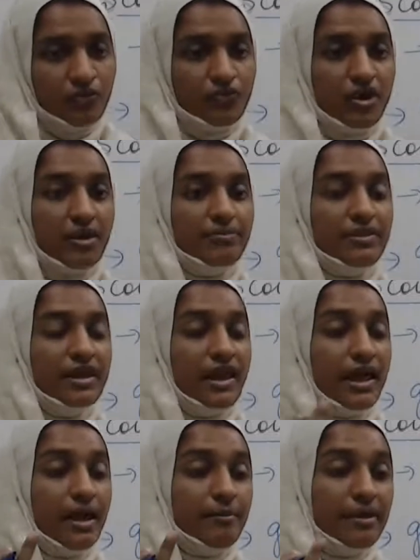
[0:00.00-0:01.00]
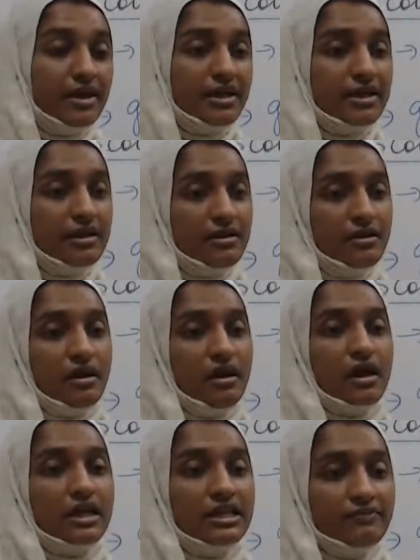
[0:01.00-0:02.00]
from the
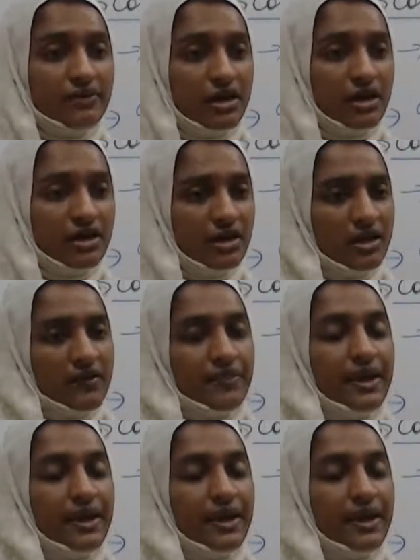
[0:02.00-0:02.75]
American river,